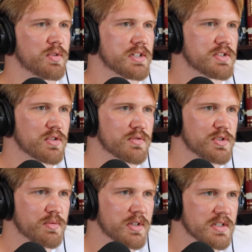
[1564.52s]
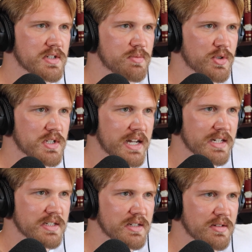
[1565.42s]
only serves you because he's
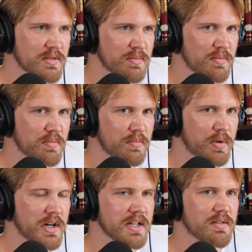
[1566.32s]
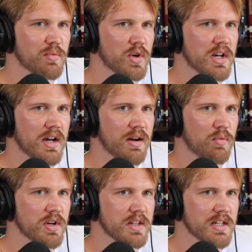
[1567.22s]
protected. But
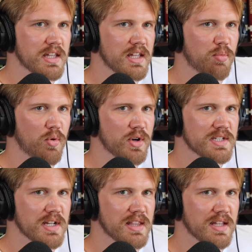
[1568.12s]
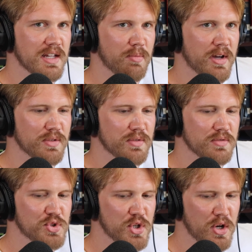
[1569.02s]
one of the key points I think about
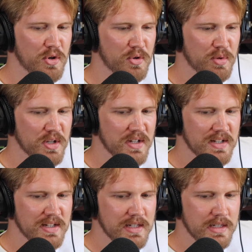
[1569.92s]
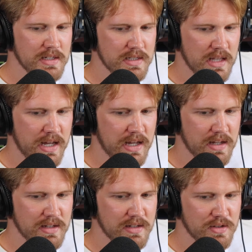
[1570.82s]
Job is
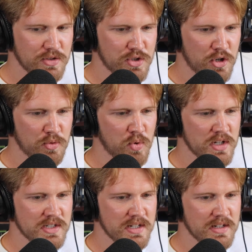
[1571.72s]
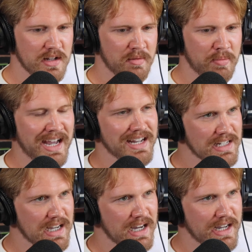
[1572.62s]
that Job wasn't a
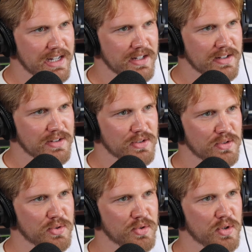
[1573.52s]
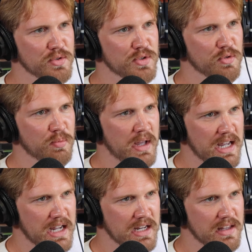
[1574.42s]
bad guy who goes through
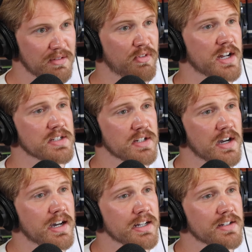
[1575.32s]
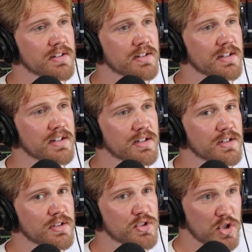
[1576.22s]
pain and then finds God. Mm-hmm.
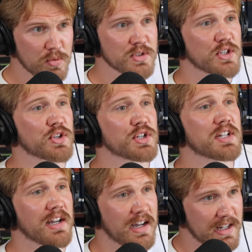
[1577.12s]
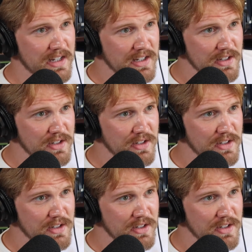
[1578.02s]
Job was a good guy